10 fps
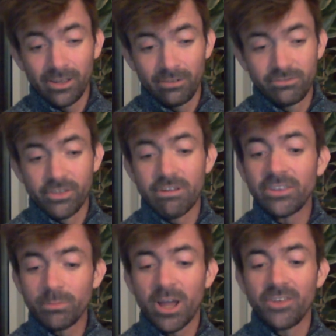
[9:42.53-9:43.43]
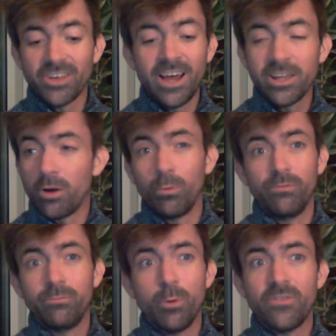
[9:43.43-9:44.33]
The random cards that I got
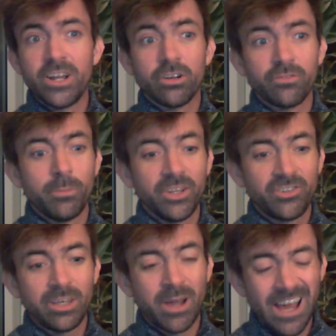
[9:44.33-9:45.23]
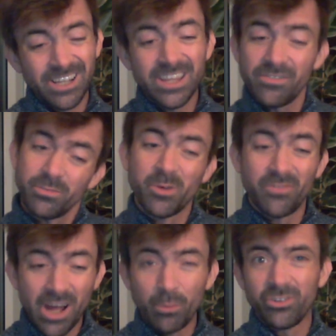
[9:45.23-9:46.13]
were very good for my team. I had a death from
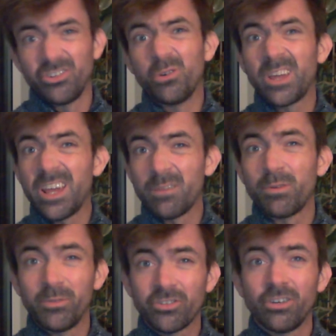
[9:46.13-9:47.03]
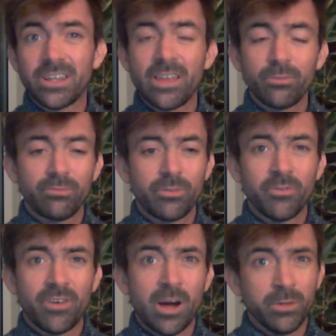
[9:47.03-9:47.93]
afar, which is okay. I can probably score a death from
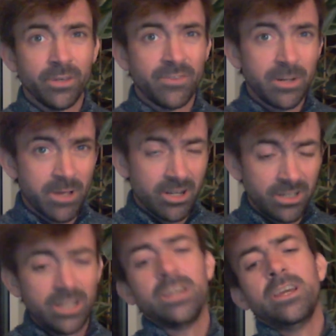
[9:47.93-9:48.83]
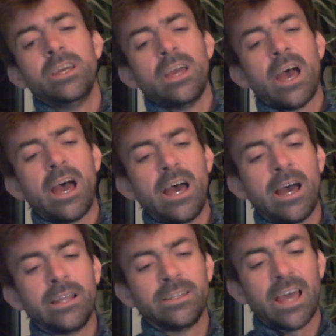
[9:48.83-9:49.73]
afar with a venom cannon.
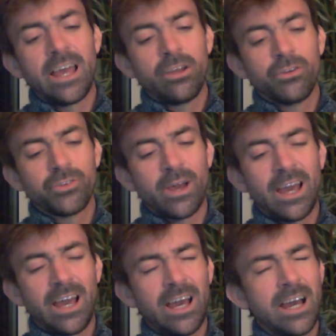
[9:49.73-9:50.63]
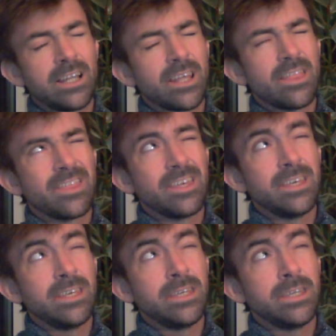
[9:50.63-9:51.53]
And I also had
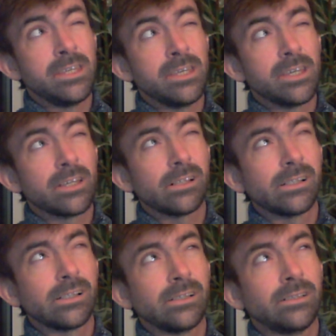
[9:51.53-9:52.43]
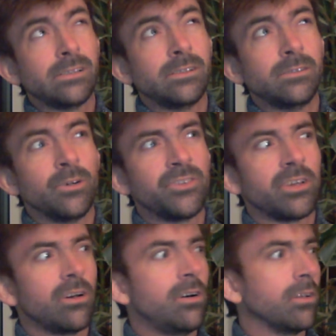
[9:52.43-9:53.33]
the what's it
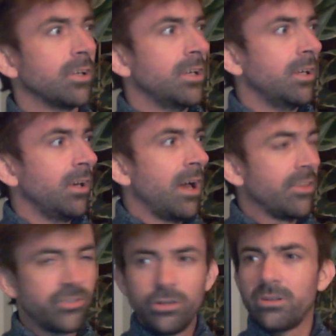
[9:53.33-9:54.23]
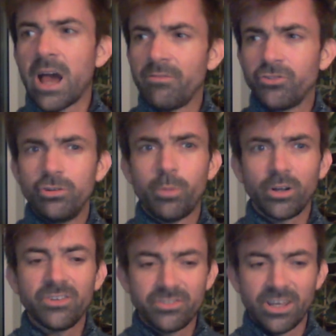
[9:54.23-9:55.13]
called? have two
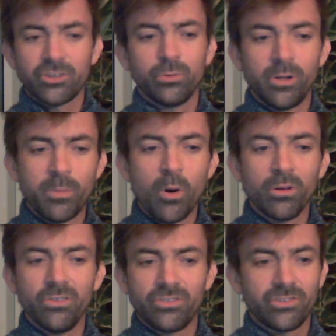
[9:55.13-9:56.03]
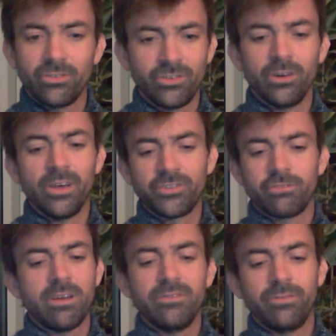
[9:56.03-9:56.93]
bodies next to an opponent's, so that's
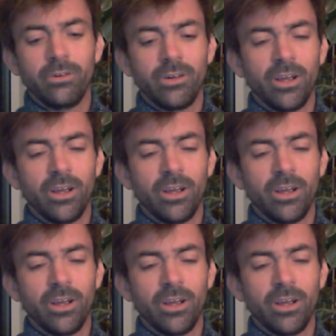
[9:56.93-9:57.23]
great for